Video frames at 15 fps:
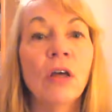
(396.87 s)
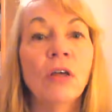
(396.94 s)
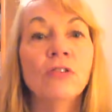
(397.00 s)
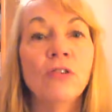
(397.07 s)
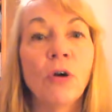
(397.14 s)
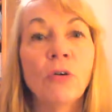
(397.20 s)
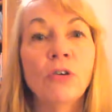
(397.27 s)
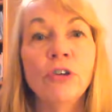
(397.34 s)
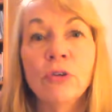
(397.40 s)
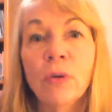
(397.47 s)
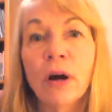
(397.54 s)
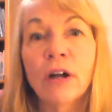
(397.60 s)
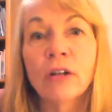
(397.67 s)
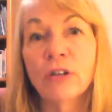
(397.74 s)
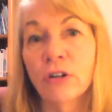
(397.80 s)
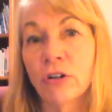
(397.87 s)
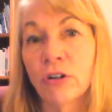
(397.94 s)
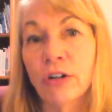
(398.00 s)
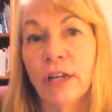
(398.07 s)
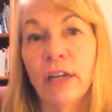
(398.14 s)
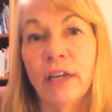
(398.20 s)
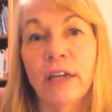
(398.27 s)
So you are
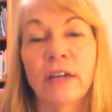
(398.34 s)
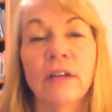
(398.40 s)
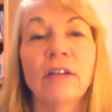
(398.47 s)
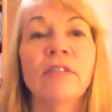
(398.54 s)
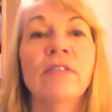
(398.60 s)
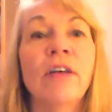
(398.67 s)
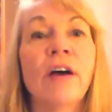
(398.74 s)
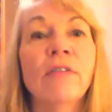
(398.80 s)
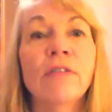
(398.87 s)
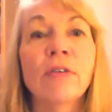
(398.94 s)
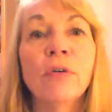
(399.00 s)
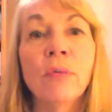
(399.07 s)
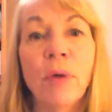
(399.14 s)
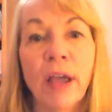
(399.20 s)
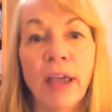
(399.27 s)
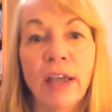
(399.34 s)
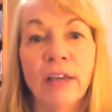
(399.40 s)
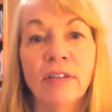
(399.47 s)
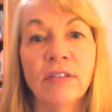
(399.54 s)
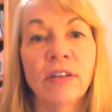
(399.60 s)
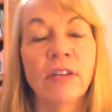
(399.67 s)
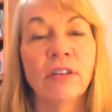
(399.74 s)
learning several
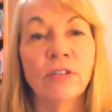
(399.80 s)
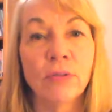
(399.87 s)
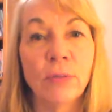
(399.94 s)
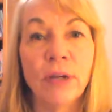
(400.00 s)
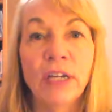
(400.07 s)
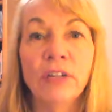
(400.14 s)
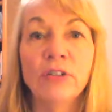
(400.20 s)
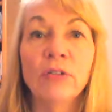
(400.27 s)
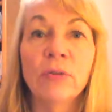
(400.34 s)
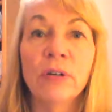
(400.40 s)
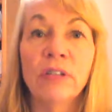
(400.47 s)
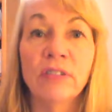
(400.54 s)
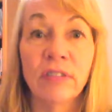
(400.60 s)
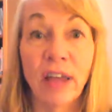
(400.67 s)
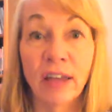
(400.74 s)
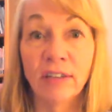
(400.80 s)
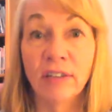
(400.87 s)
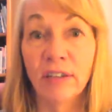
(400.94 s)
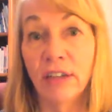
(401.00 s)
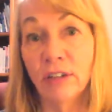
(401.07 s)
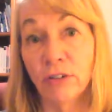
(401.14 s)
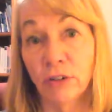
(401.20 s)
ways this week to assess
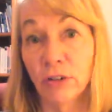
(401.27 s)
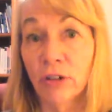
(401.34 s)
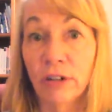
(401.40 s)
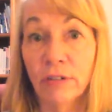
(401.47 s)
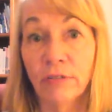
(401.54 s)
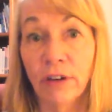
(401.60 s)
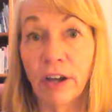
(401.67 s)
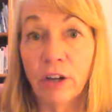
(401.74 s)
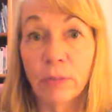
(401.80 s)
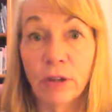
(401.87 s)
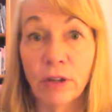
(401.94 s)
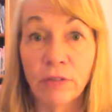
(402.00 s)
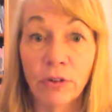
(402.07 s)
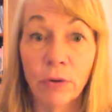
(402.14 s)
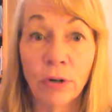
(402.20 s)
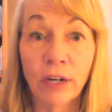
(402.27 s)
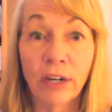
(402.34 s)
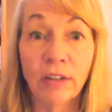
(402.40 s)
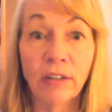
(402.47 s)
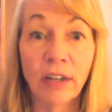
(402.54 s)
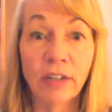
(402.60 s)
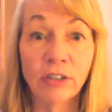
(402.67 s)
the internal environment of an
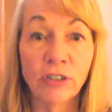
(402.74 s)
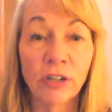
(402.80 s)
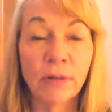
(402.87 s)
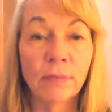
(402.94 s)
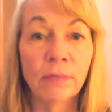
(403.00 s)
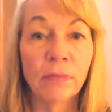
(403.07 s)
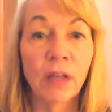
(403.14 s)
organization.